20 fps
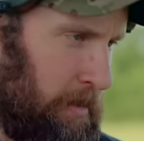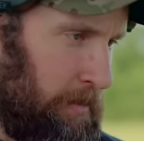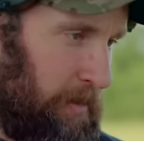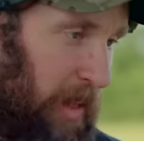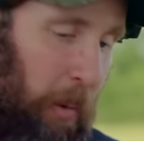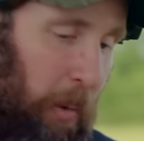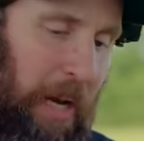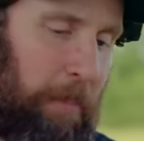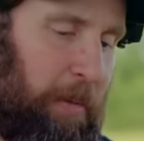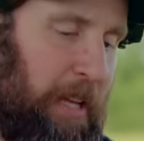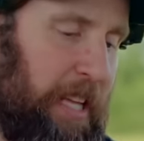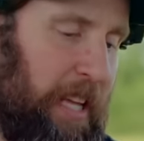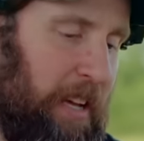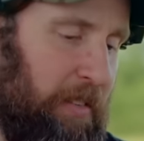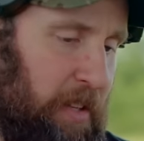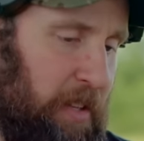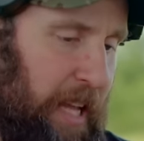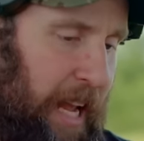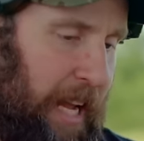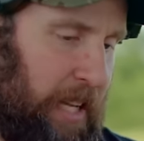They want to be
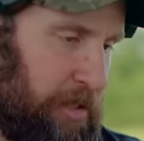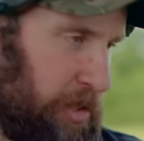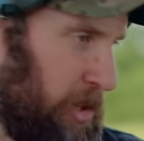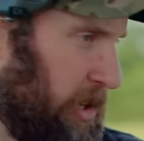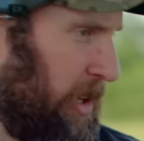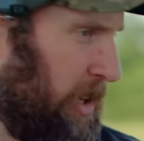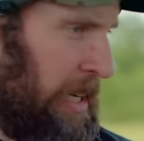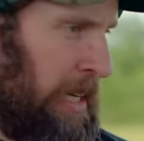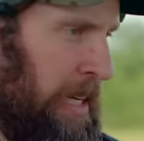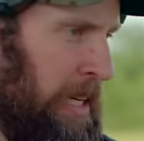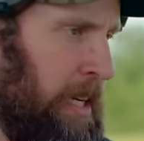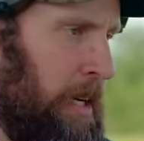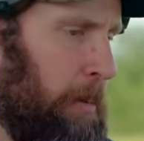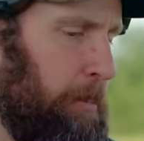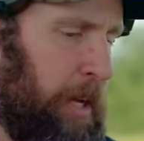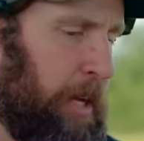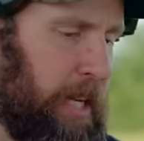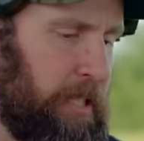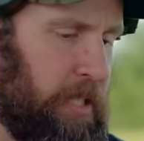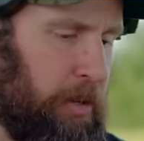given the answer mm-hmm.
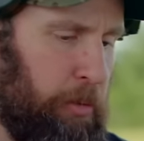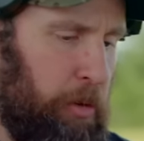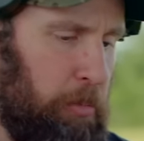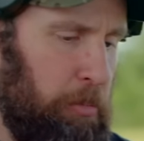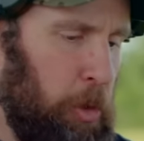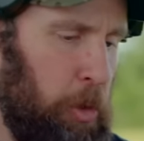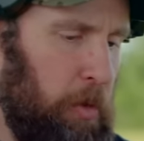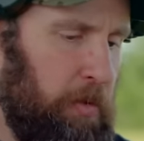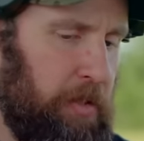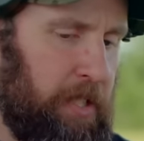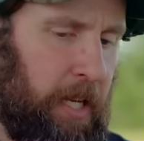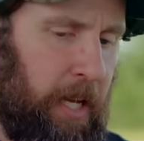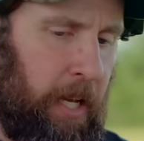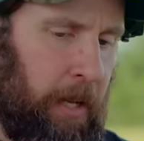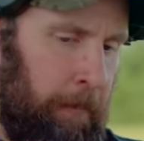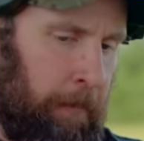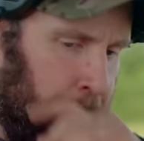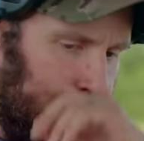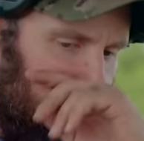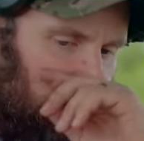because it removes
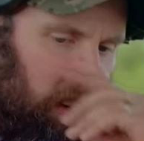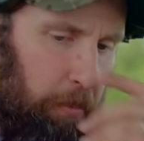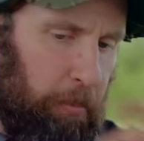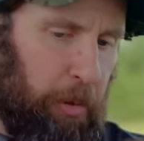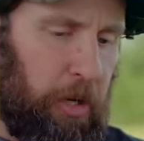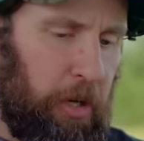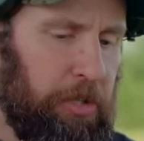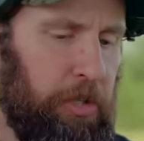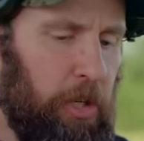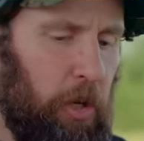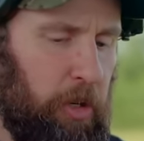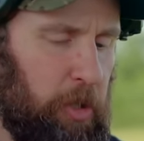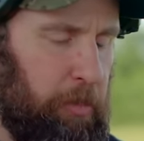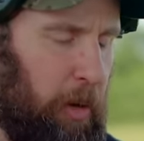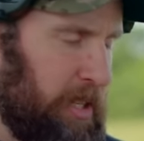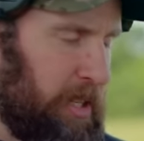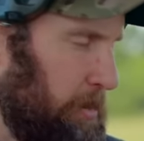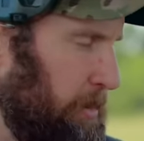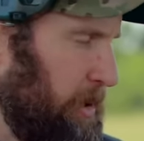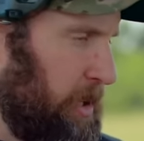the personal
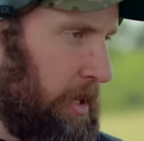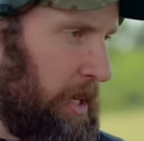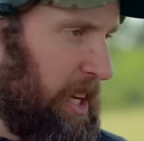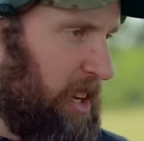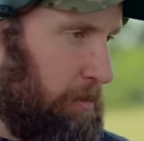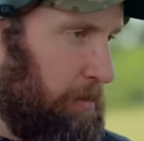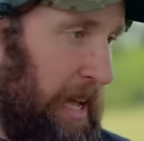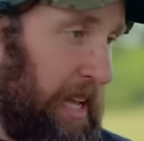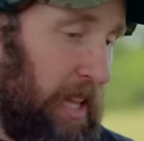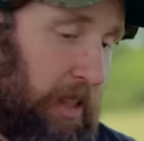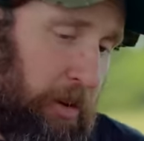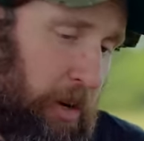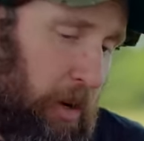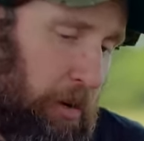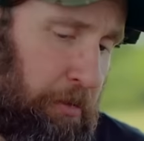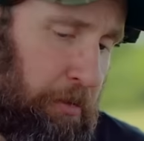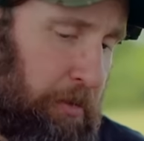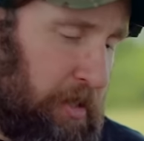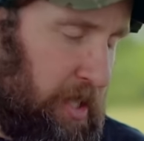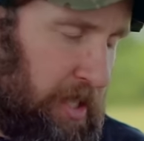responsibility of making their
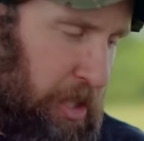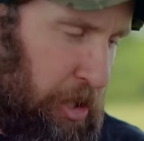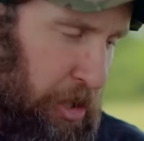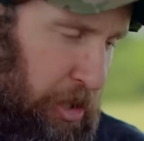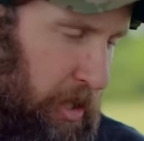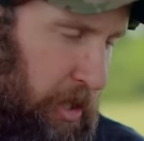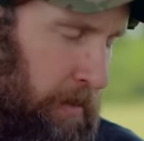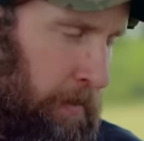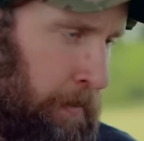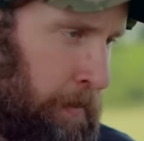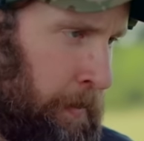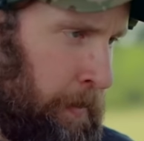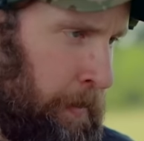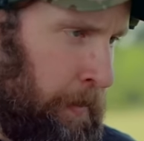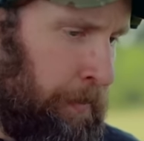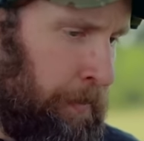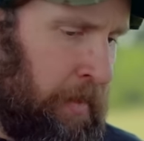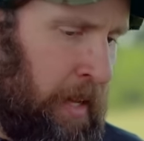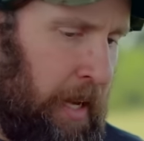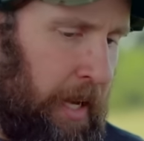own decision. Yeah.
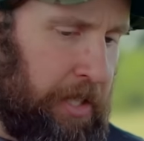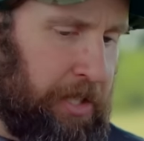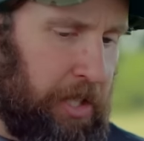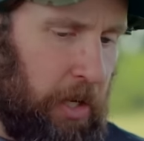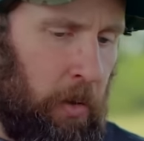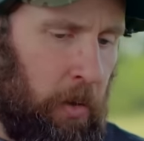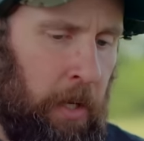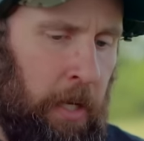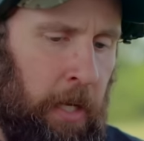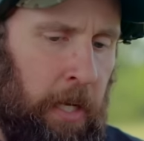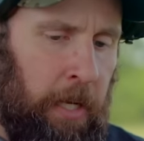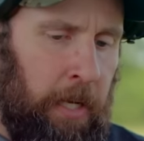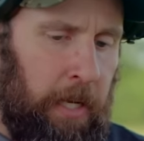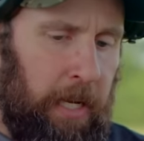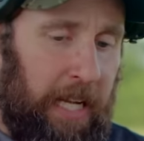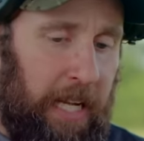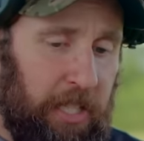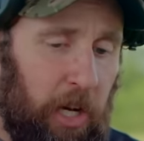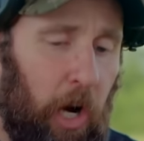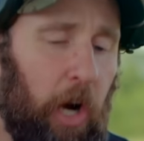And so
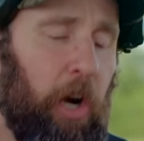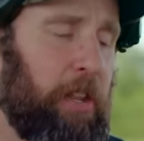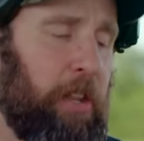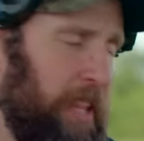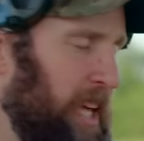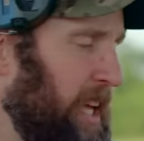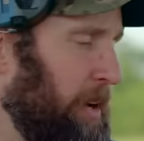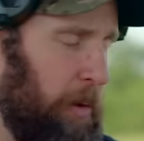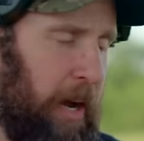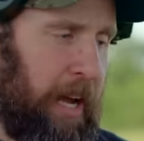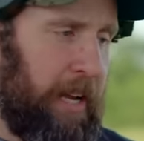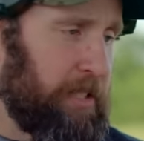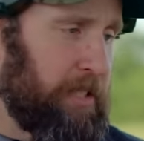it's a hard thing, right?